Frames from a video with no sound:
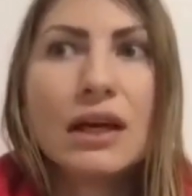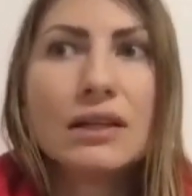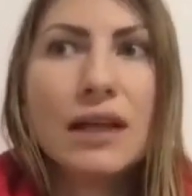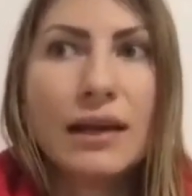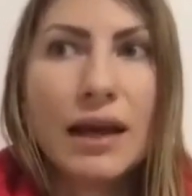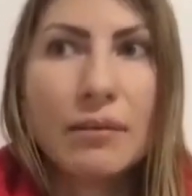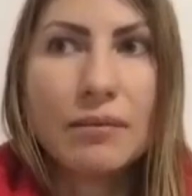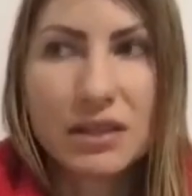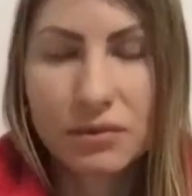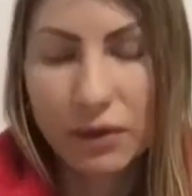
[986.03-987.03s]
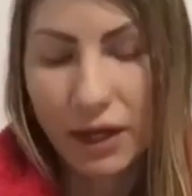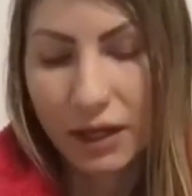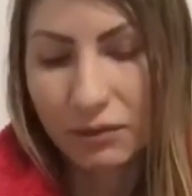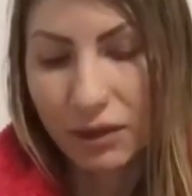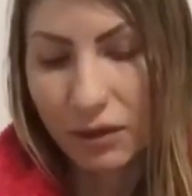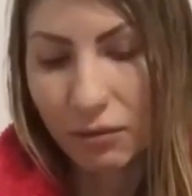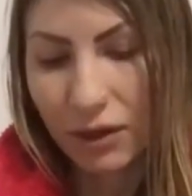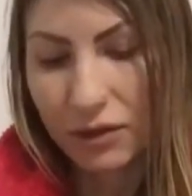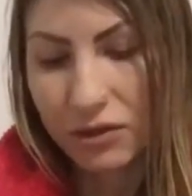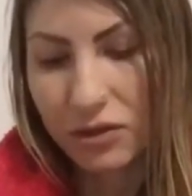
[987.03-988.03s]
dynamics we had with our
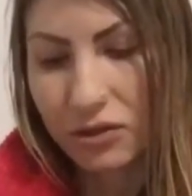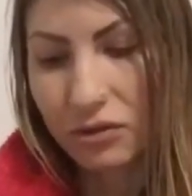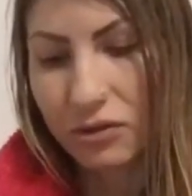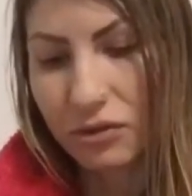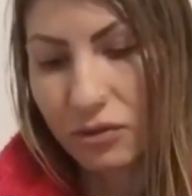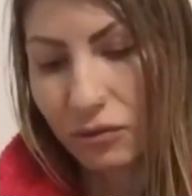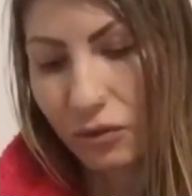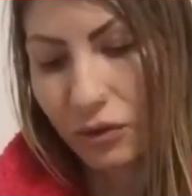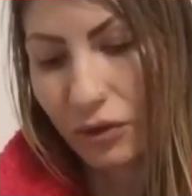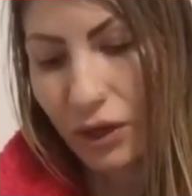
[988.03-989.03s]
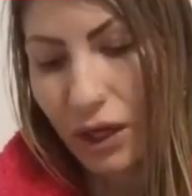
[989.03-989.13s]
parents, and so on and so forth.